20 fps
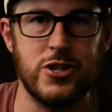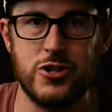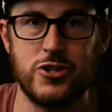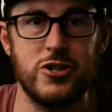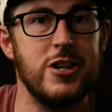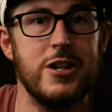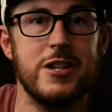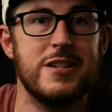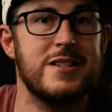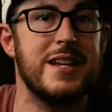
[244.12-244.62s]
she
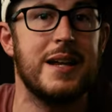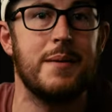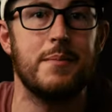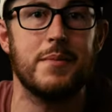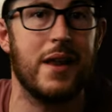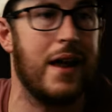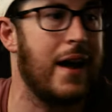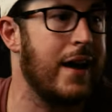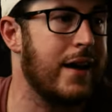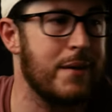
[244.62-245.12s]
just
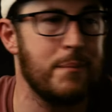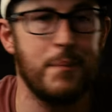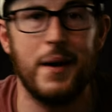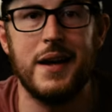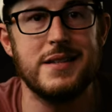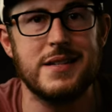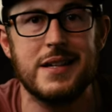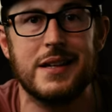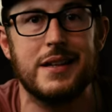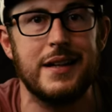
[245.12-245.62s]
seemed like
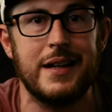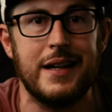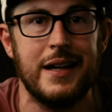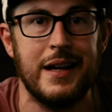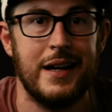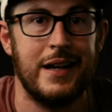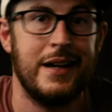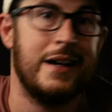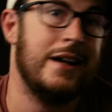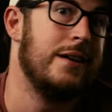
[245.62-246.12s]
basically
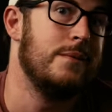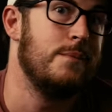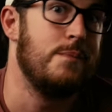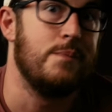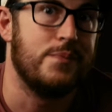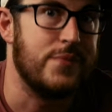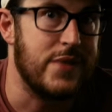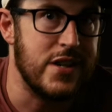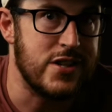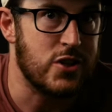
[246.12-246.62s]

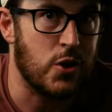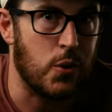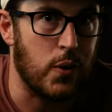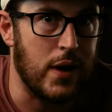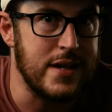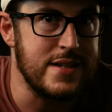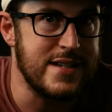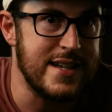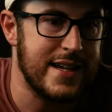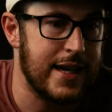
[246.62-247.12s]
this
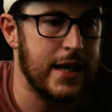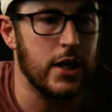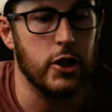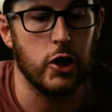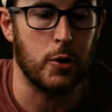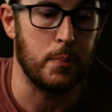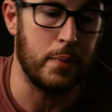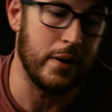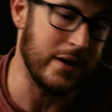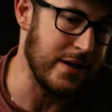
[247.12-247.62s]
crazy
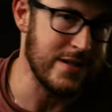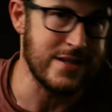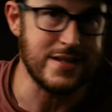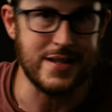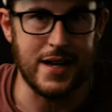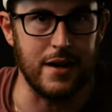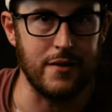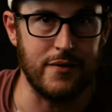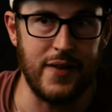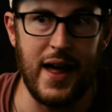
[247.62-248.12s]
killer, but
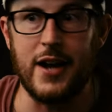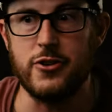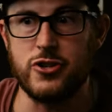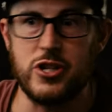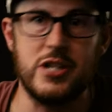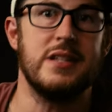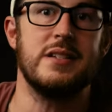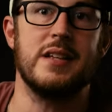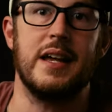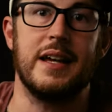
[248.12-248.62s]
instead of that,
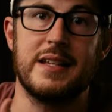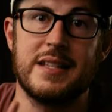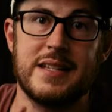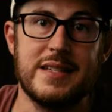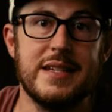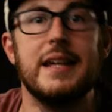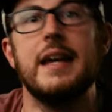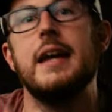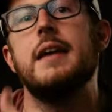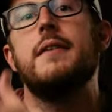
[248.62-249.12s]
she's
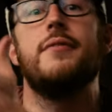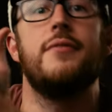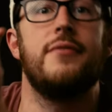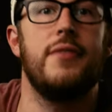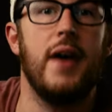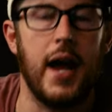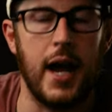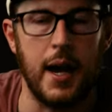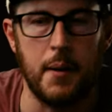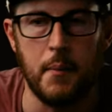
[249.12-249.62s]
seeking
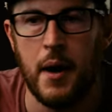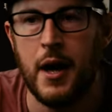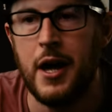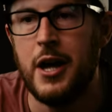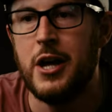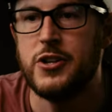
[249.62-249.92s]
fame.